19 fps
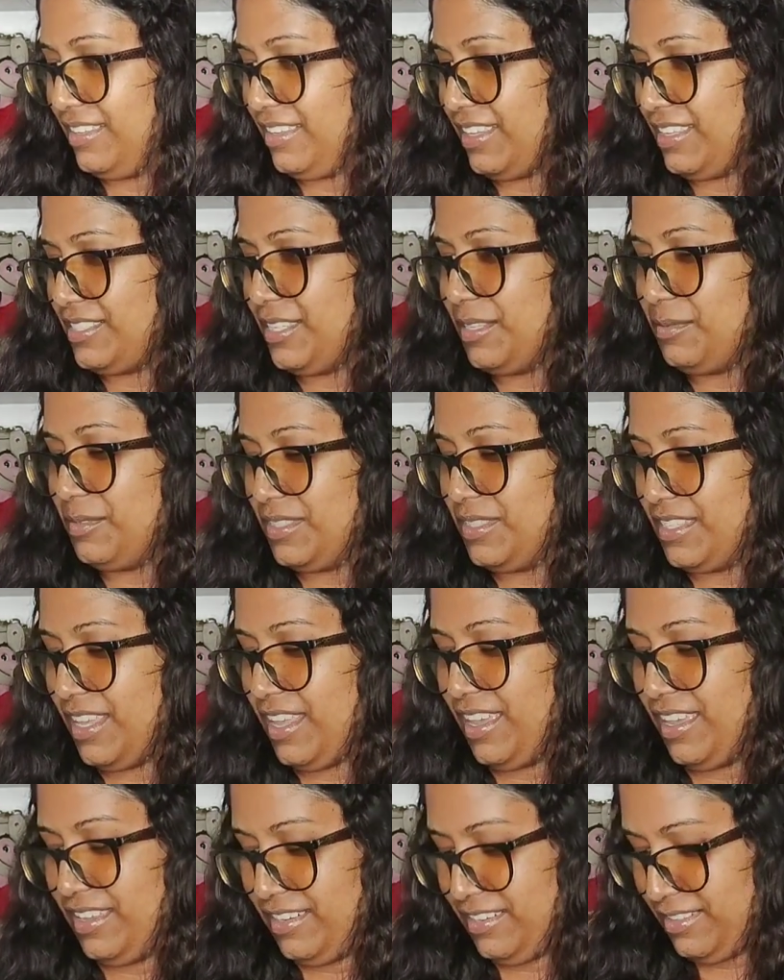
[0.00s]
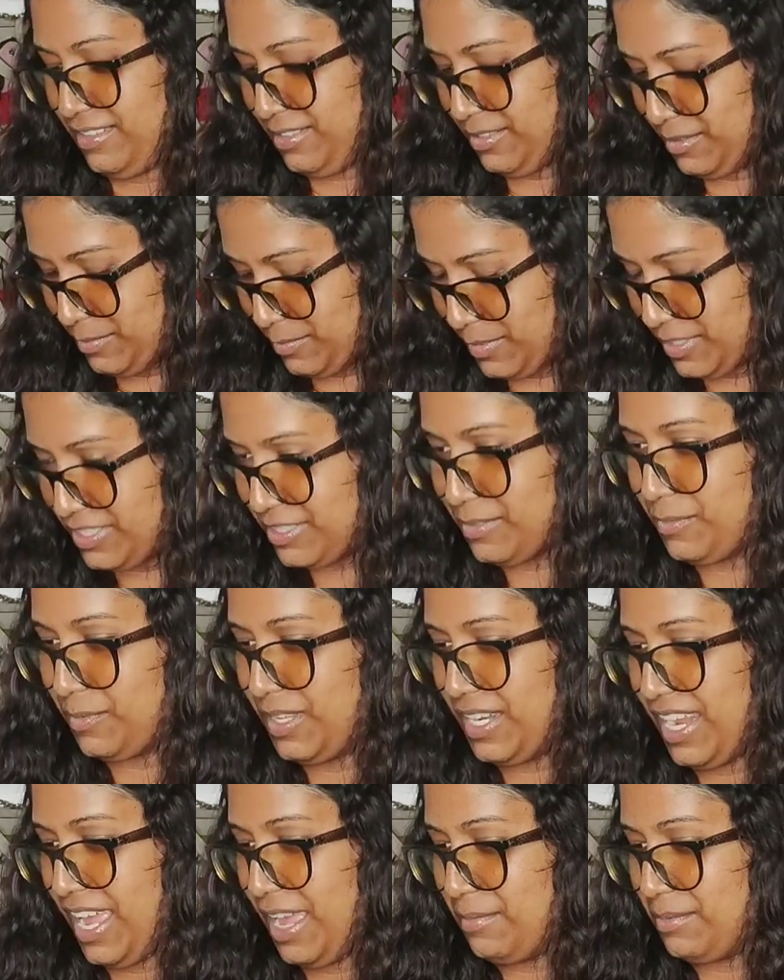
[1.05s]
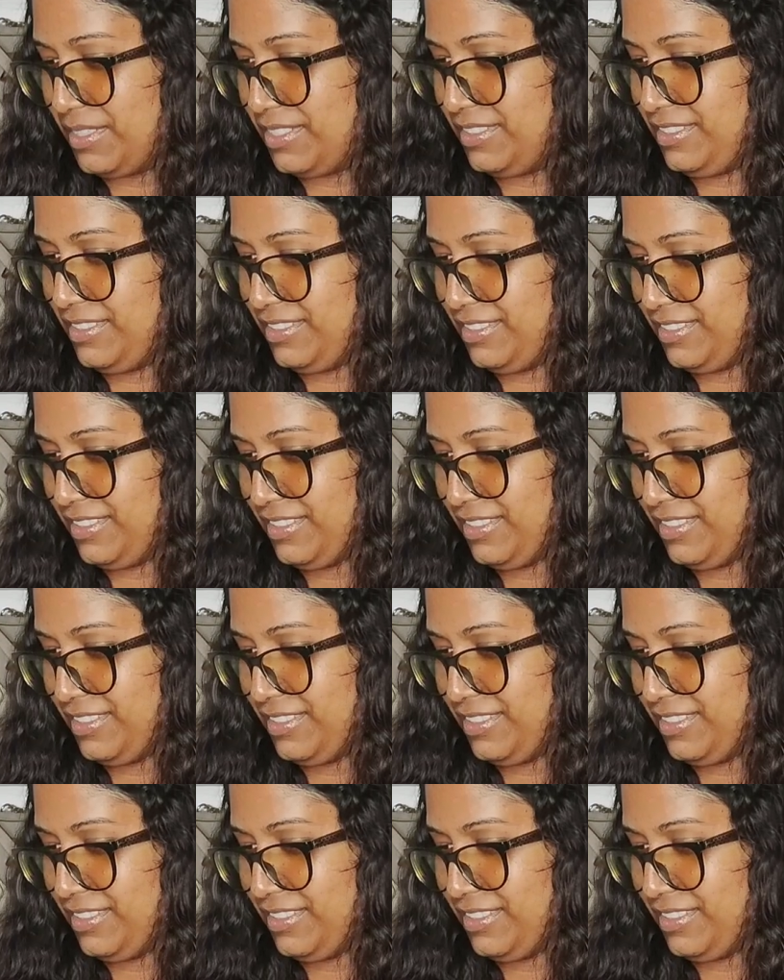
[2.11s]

That sounds sad. What happened?